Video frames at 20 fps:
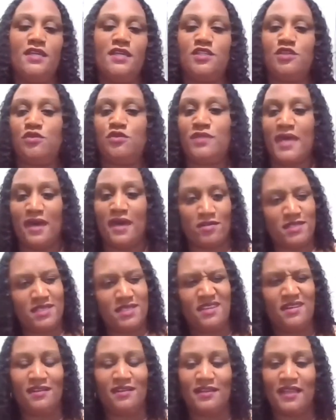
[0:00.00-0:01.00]

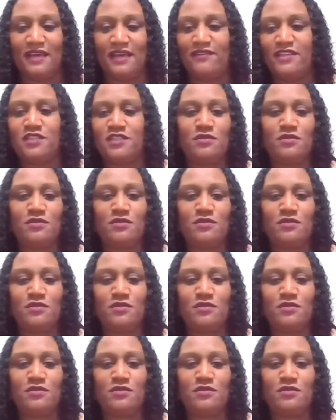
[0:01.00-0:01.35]
2011,